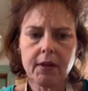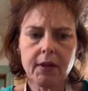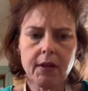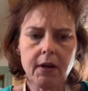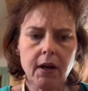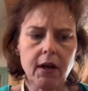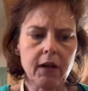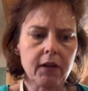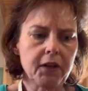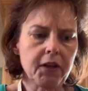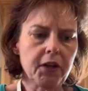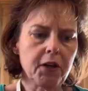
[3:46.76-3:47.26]

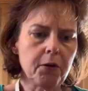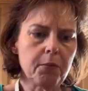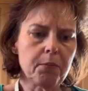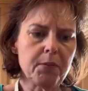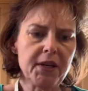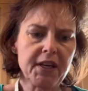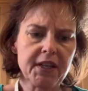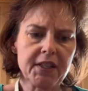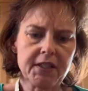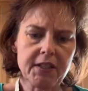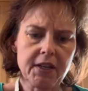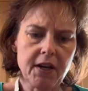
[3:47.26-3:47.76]
a little
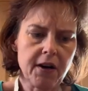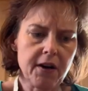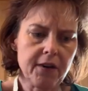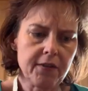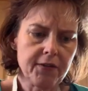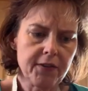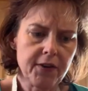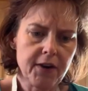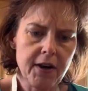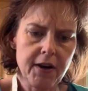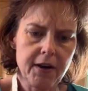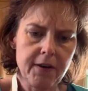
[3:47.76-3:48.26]
bit of,
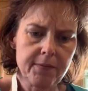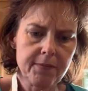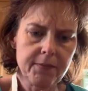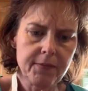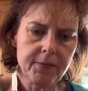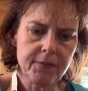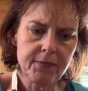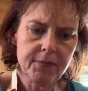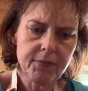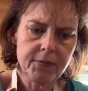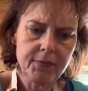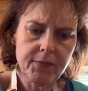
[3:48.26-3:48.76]

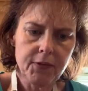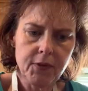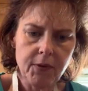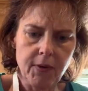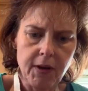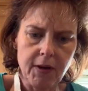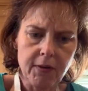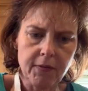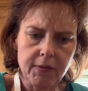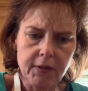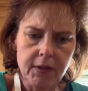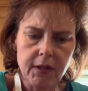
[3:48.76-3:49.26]

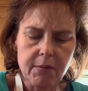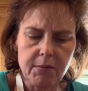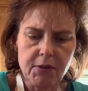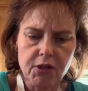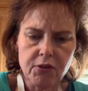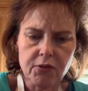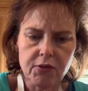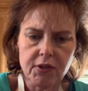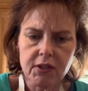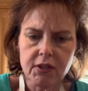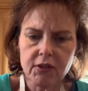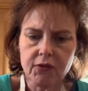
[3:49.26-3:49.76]
well, let me do
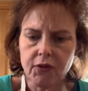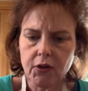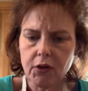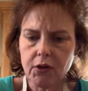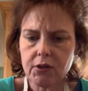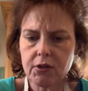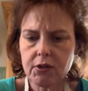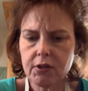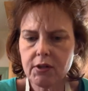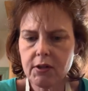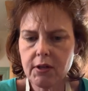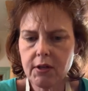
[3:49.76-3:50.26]
this
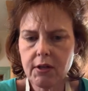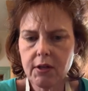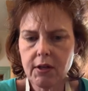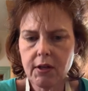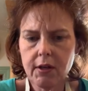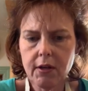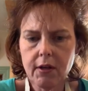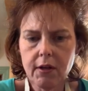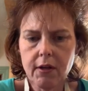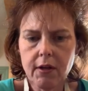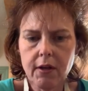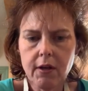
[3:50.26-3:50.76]
first.
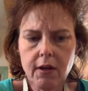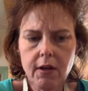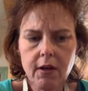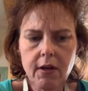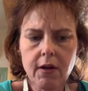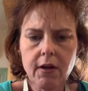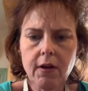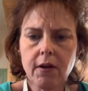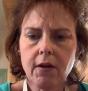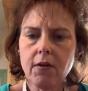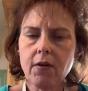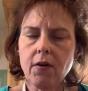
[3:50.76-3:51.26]

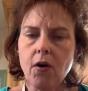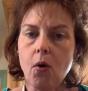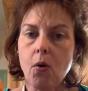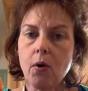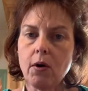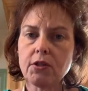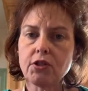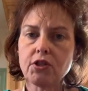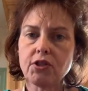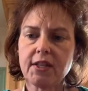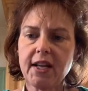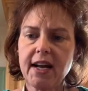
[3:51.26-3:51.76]

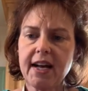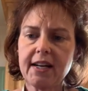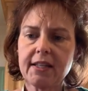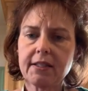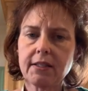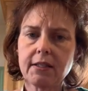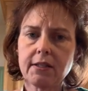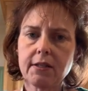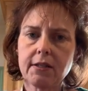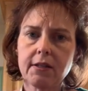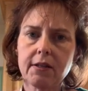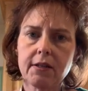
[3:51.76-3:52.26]
Orange
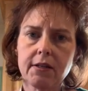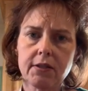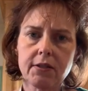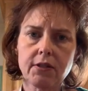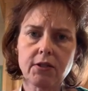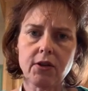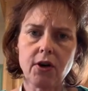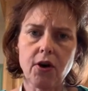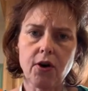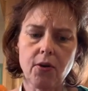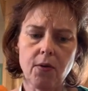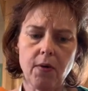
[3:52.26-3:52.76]
zest.
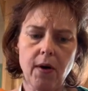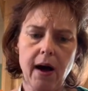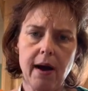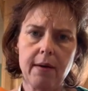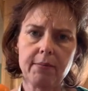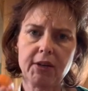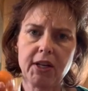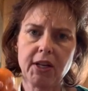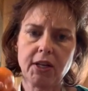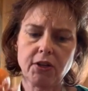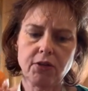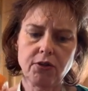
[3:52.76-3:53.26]
So I'm
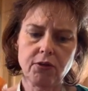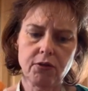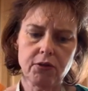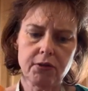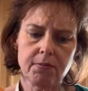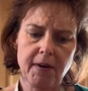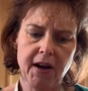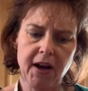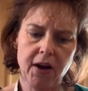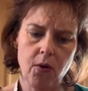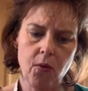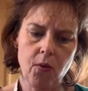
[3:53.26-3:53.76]
going to use
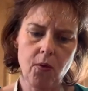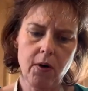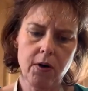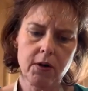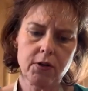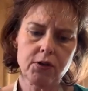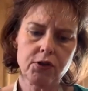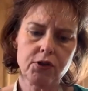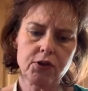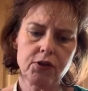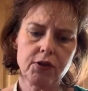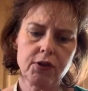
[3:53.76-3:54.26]
my
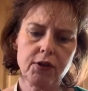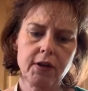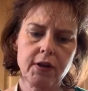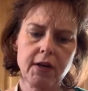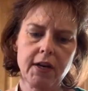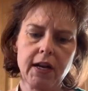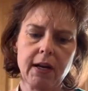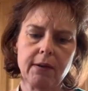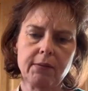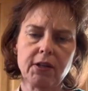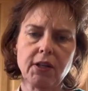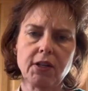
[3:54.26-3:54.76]
orange,
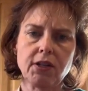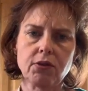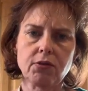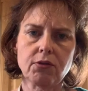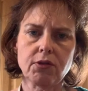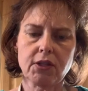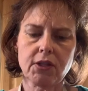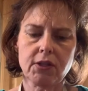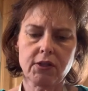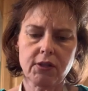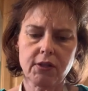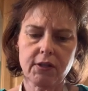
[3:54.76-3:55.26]
and I'm going to use
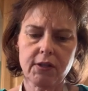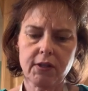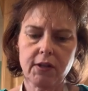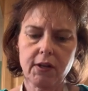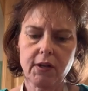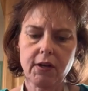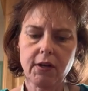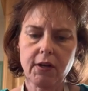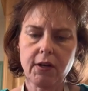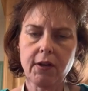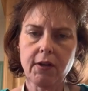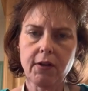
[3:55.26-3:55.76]
this
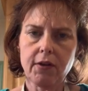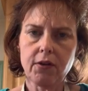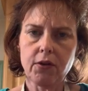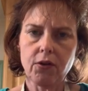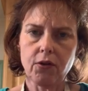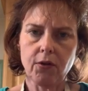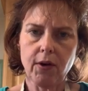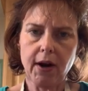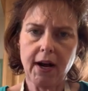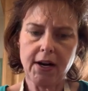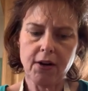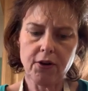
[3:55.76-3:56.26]

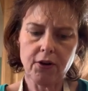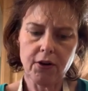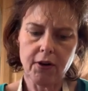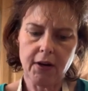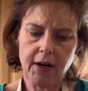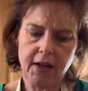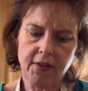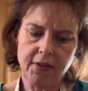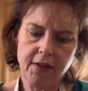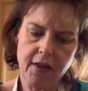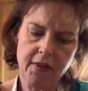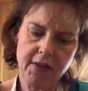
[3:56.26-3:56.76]
grater,
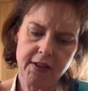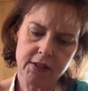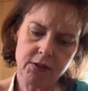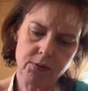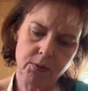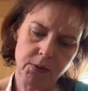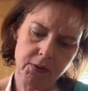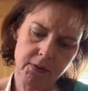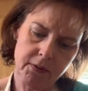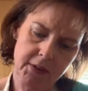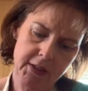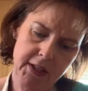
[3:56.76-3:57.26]
and then this
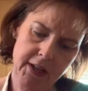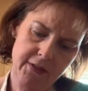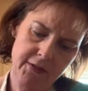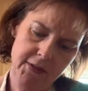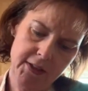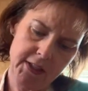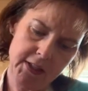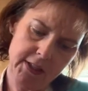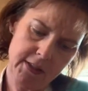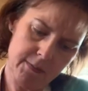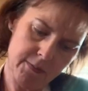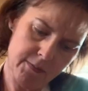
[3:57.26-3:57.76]
will give
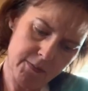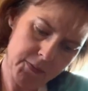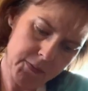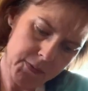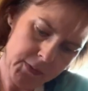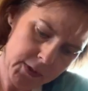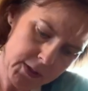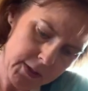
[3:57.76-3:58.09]
us some